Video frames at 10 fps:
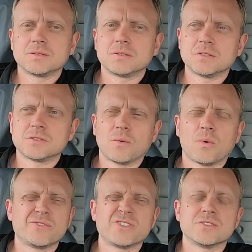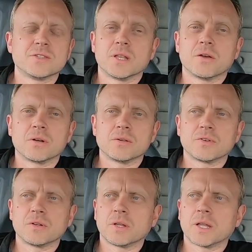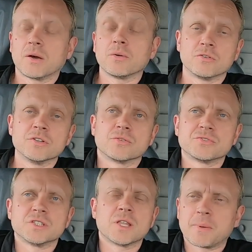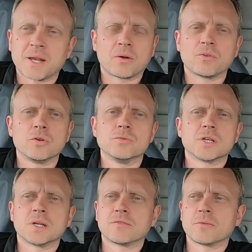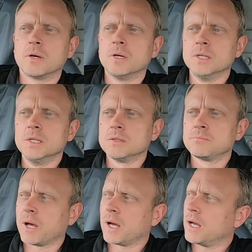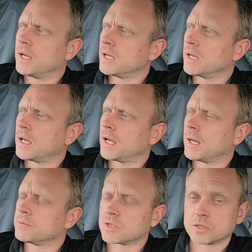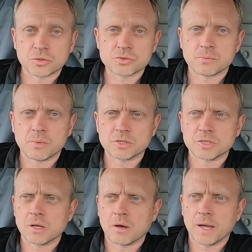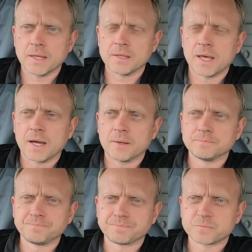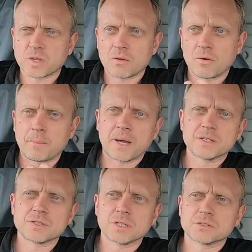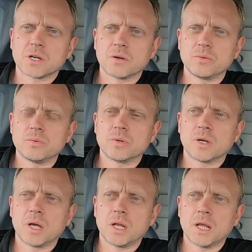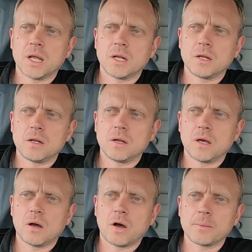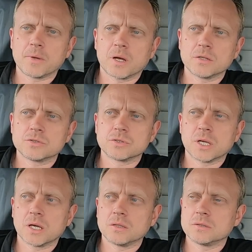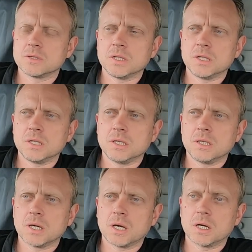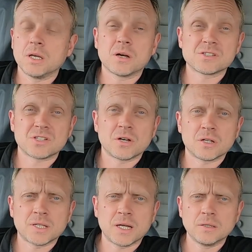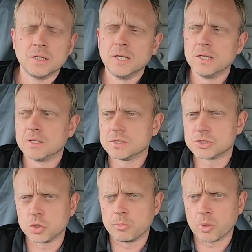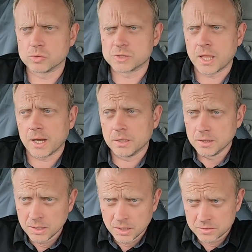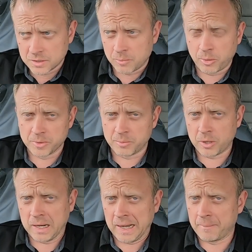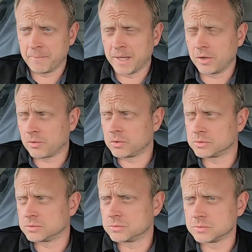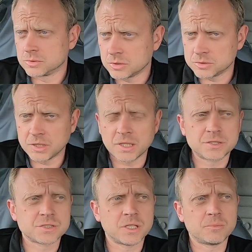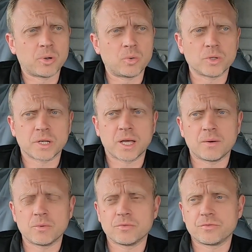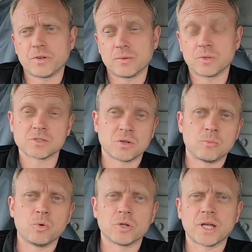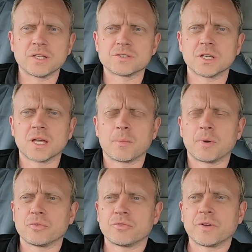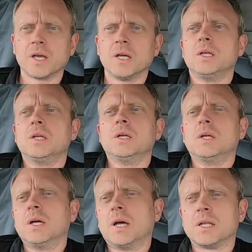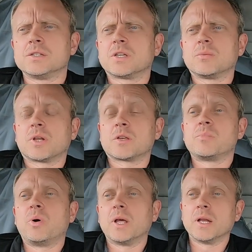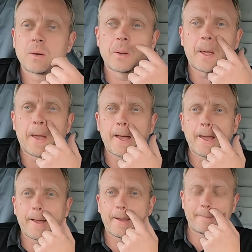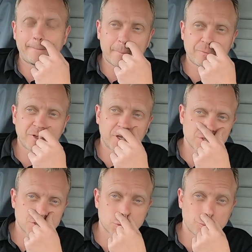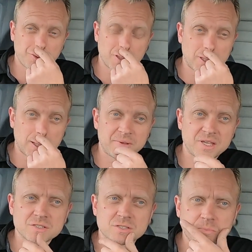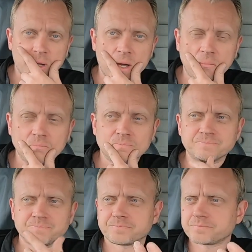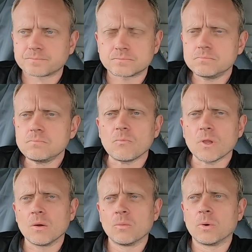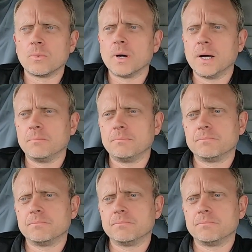There's no offices in there or anything like that. Well, there is offices there, but they don't use any of it. But so I'm going to do some emergency lighting now, very basic. So, and then I'm going to get the EICR done. There's 2 boards there, so I'll probably put a clamp meter on the AC board and that with well, there's a lot more on AC coming off of it, and then see what that's pulling. I think it's just within the limits, but we'll have